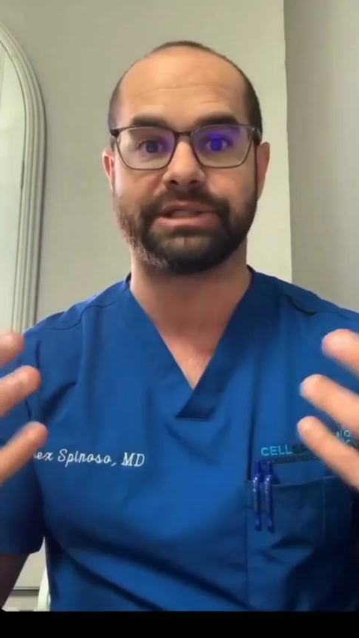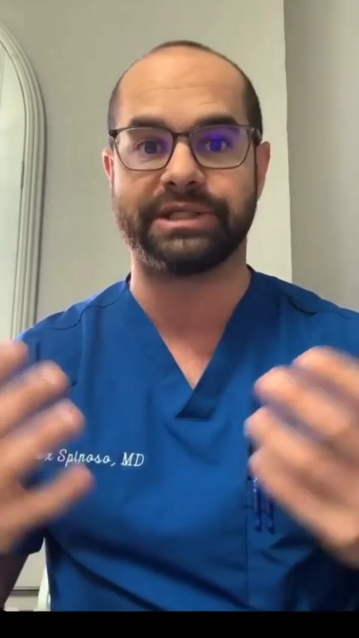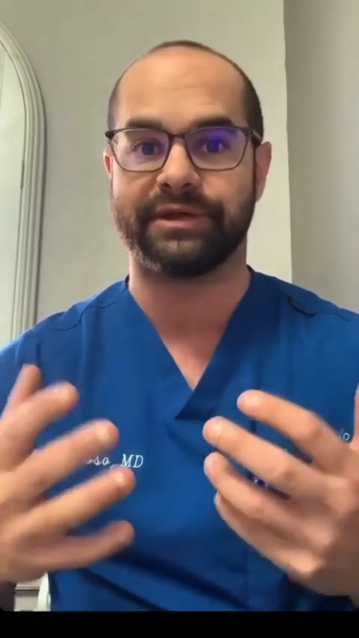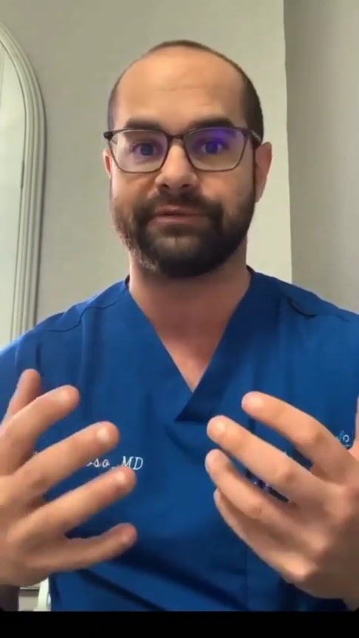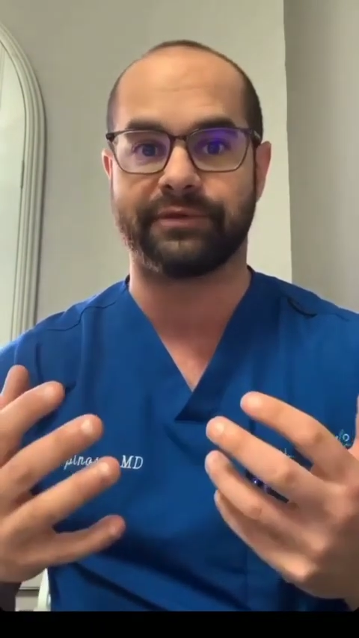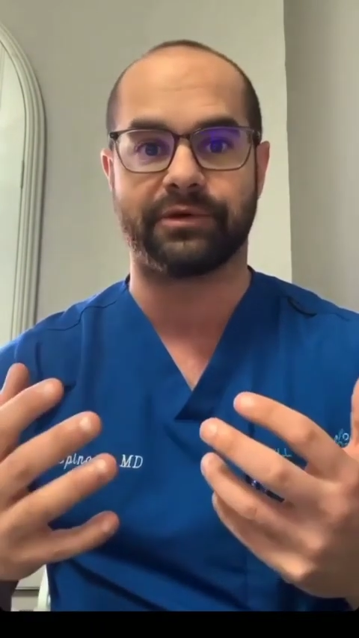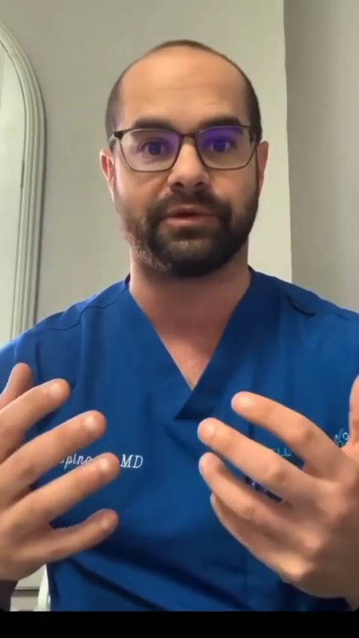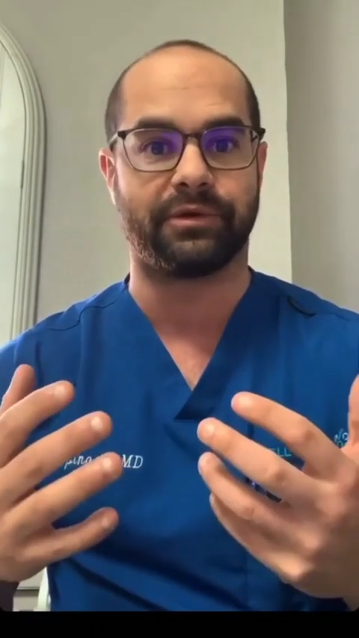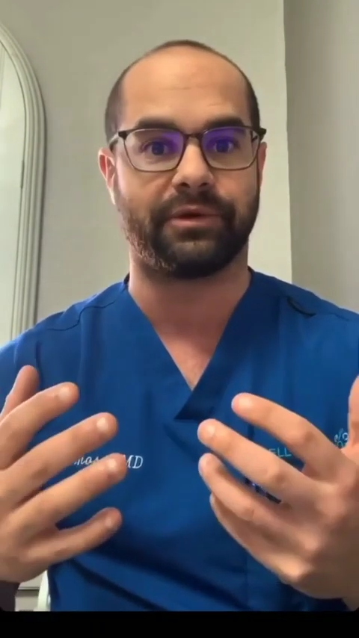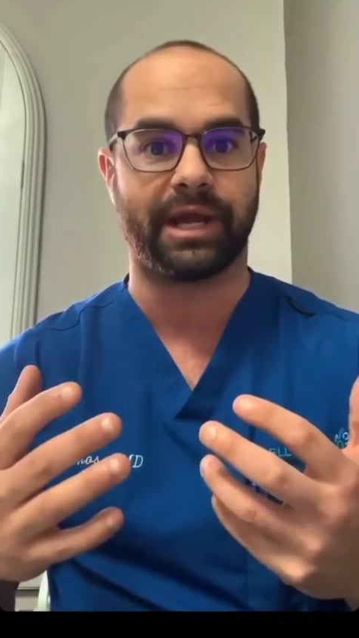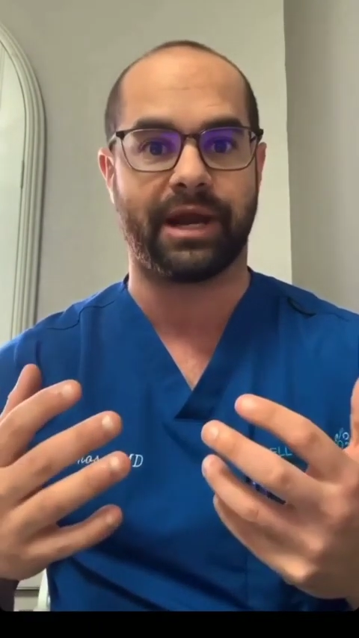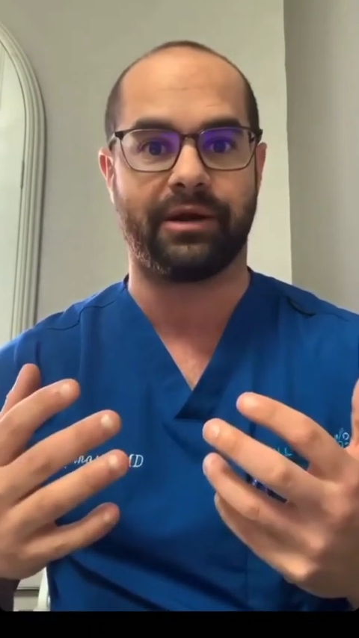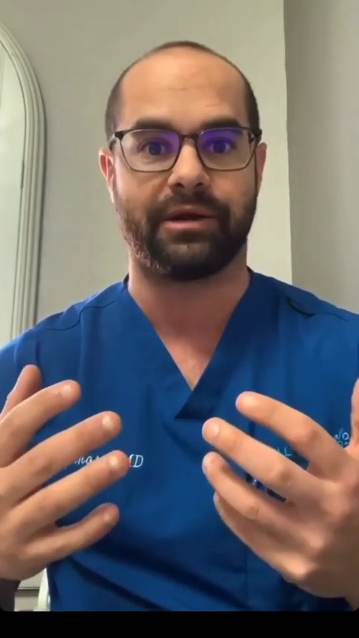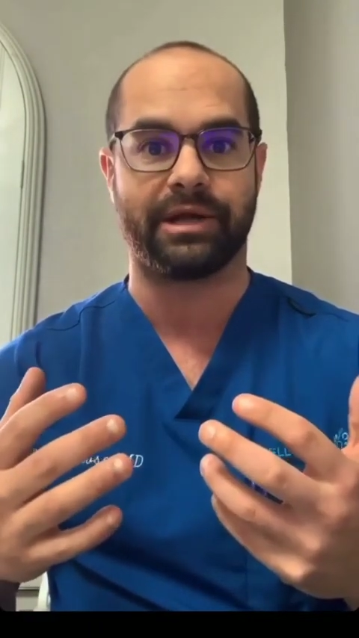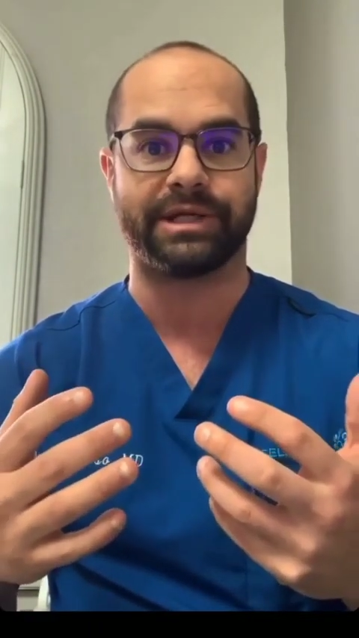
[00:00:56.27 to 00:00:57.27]
difficult
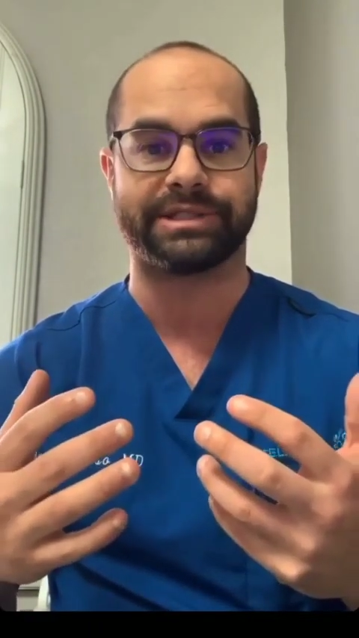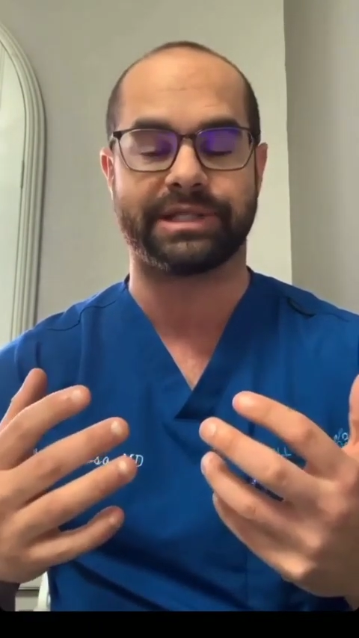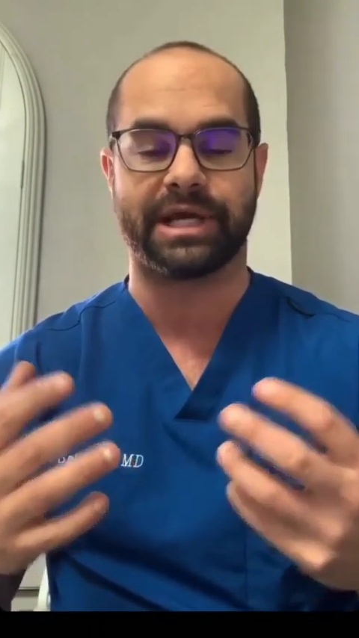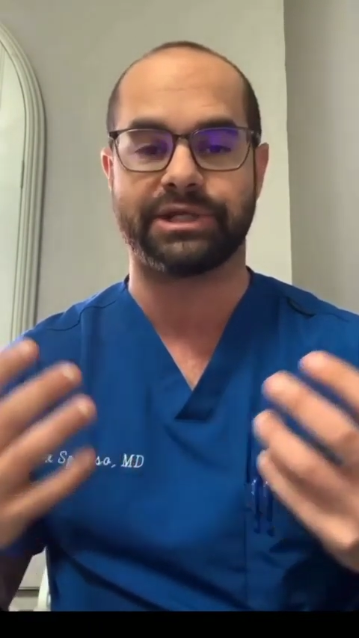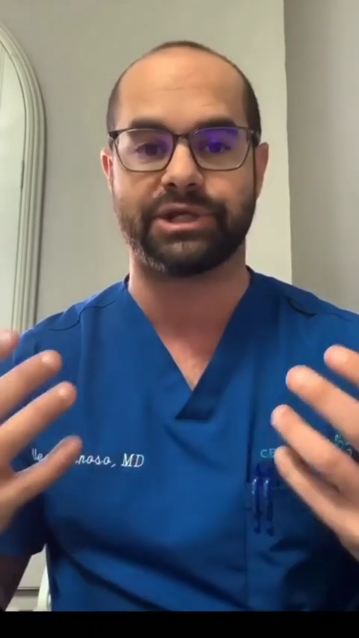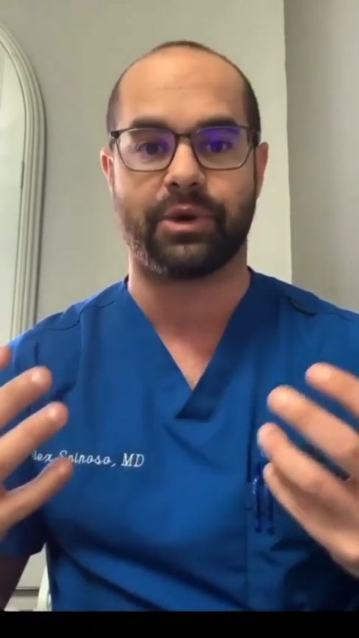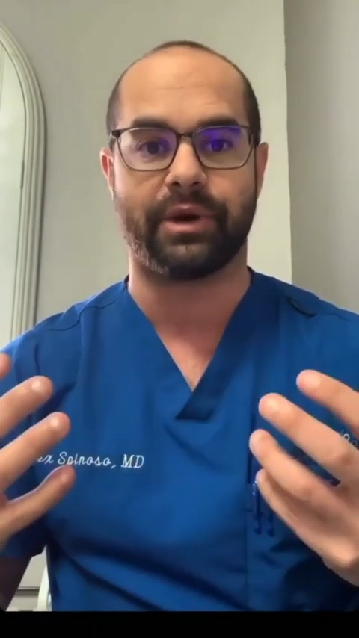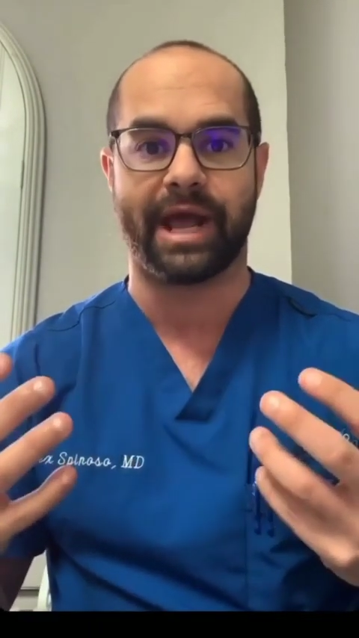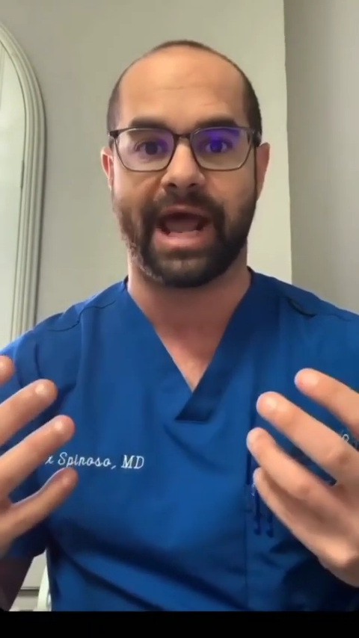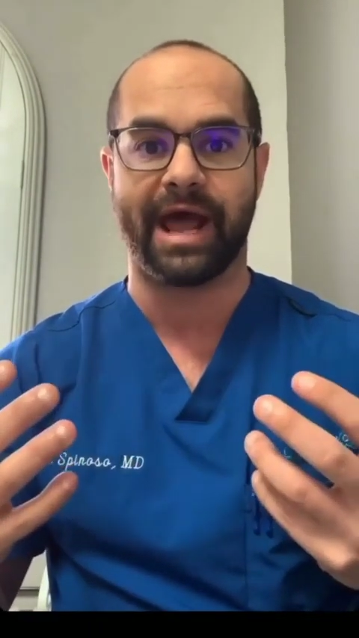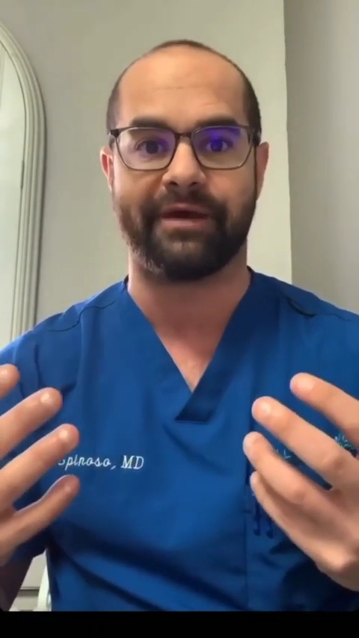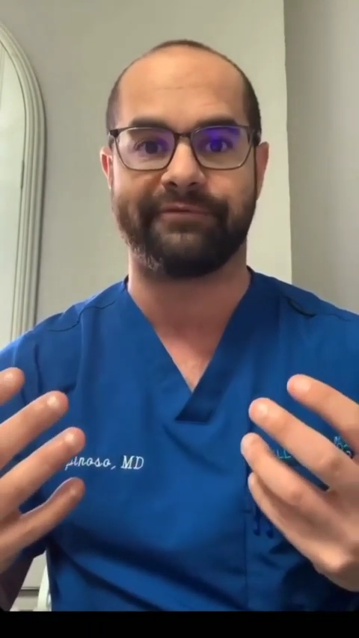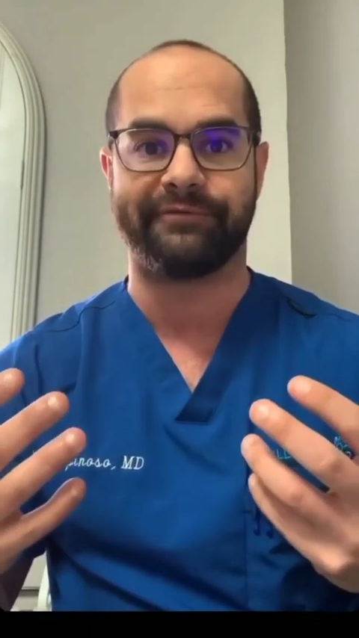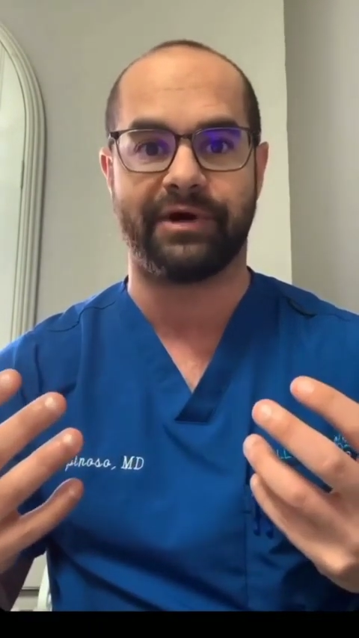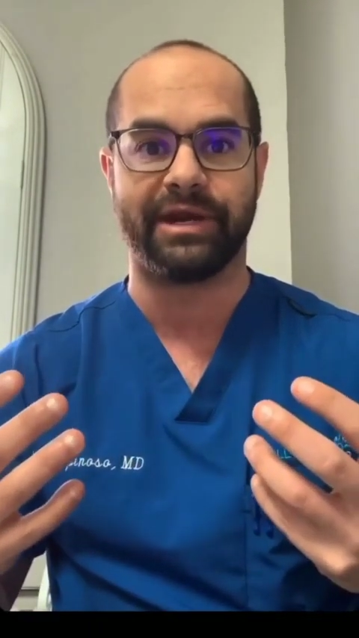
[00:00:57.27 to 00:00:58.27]
areas that don't
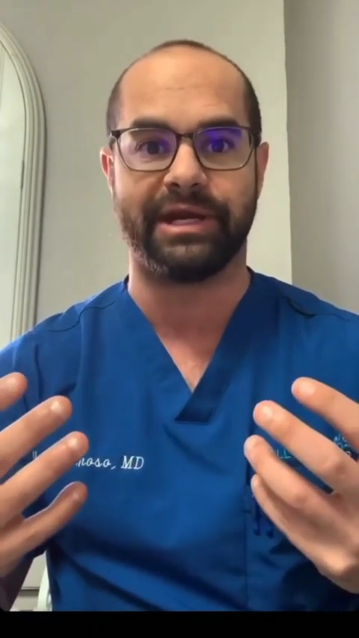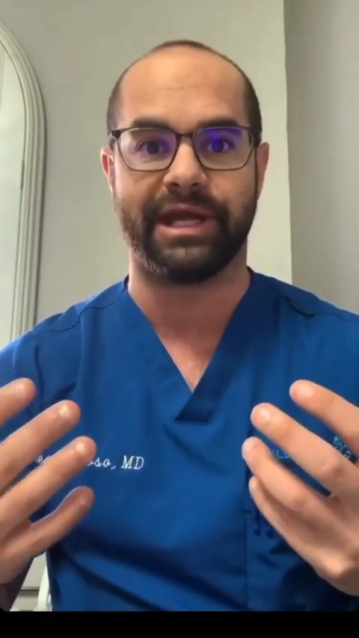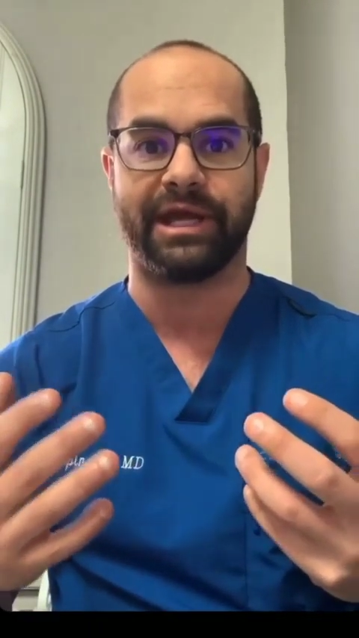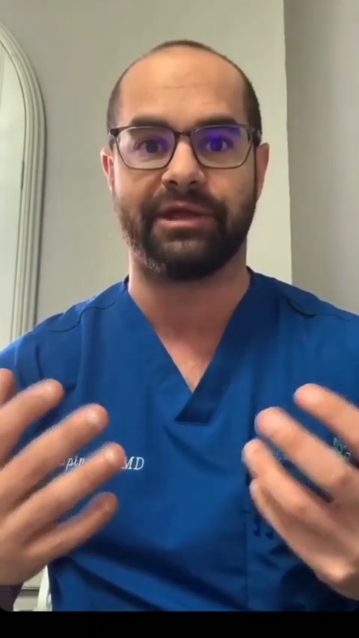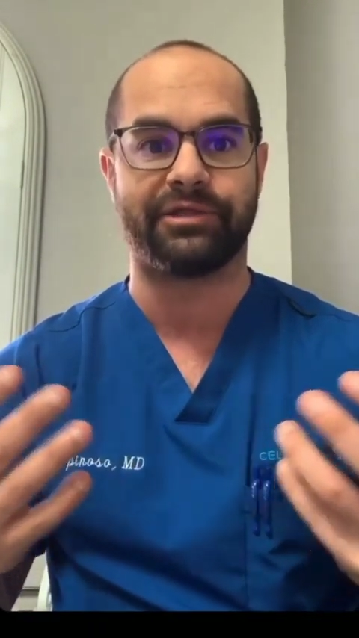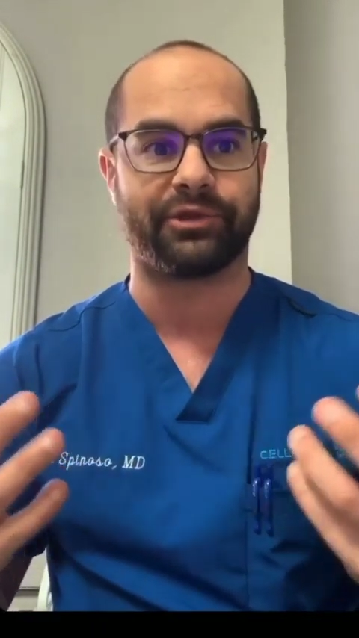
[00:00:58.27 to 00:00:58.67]
have funding,